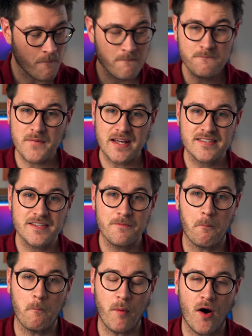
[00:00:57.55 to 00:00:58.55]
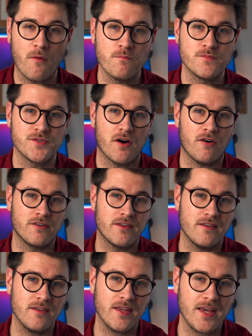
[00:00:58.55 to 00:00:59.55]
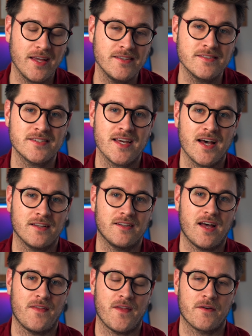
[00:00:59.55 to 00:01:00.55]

massive bombs on Intel and